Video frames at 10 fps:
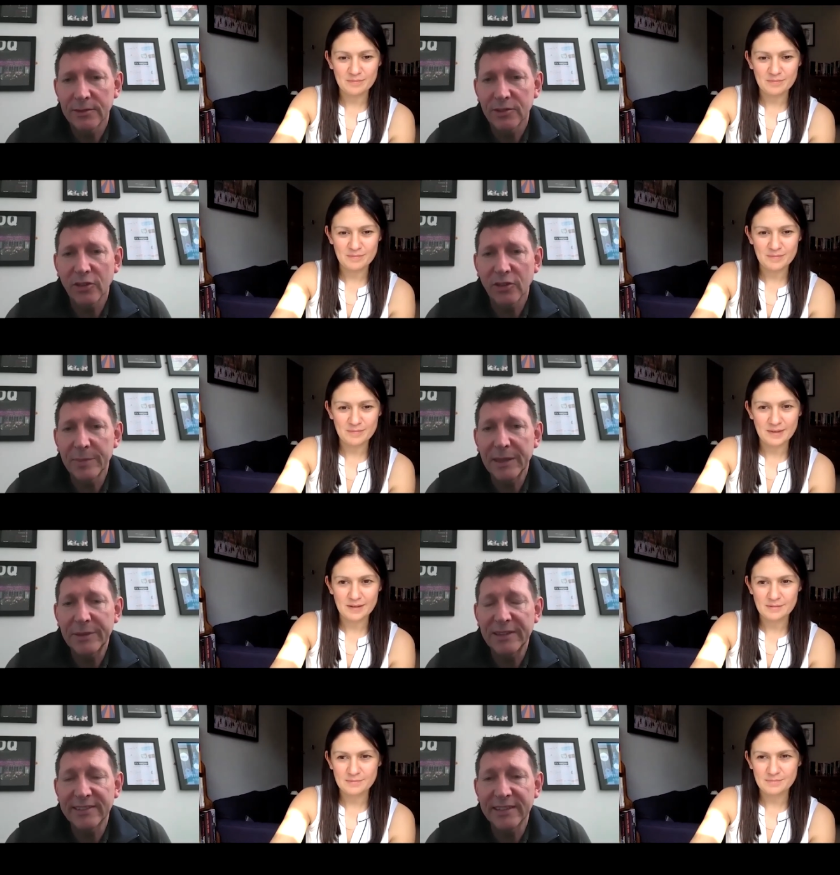Speaker 1: not the
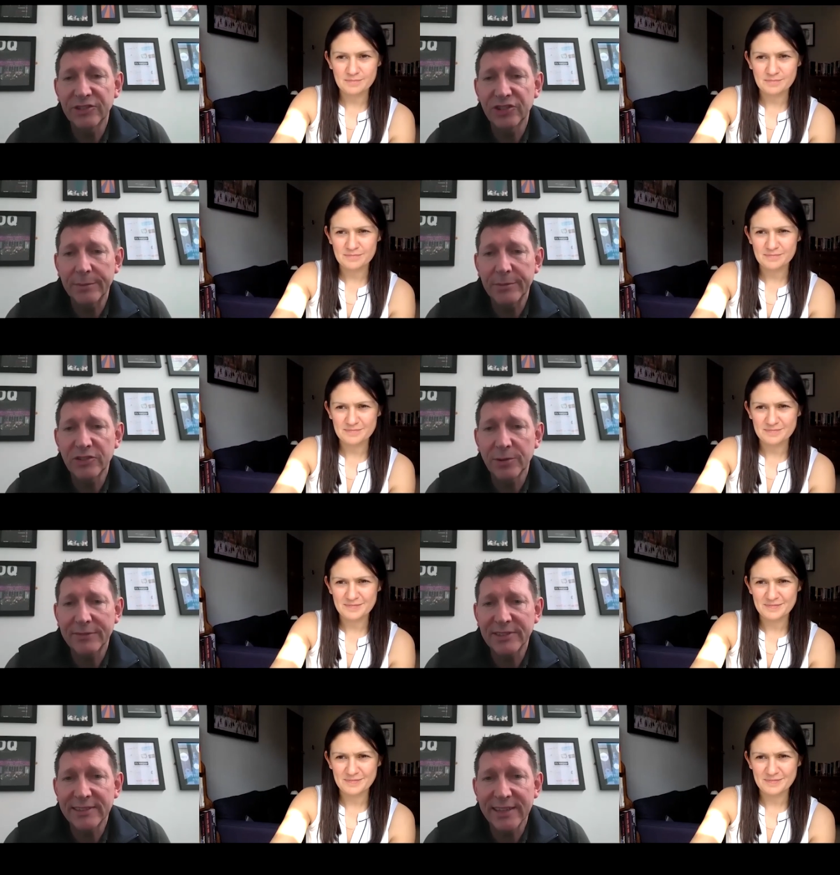BBC, Jim. You do
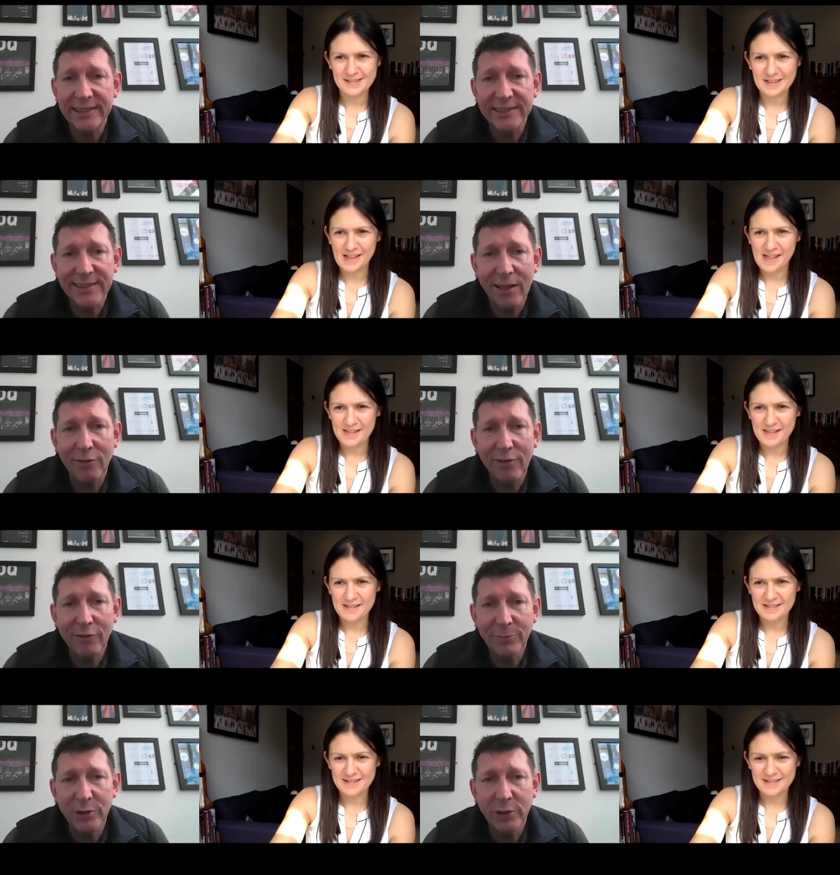have to take yourself
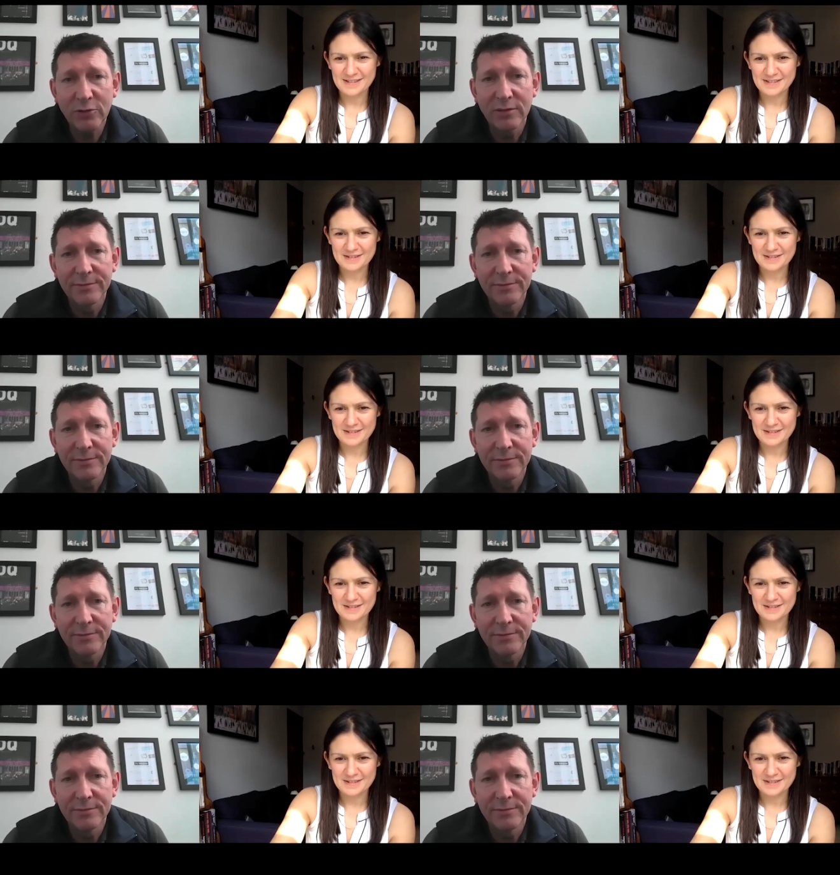off mute.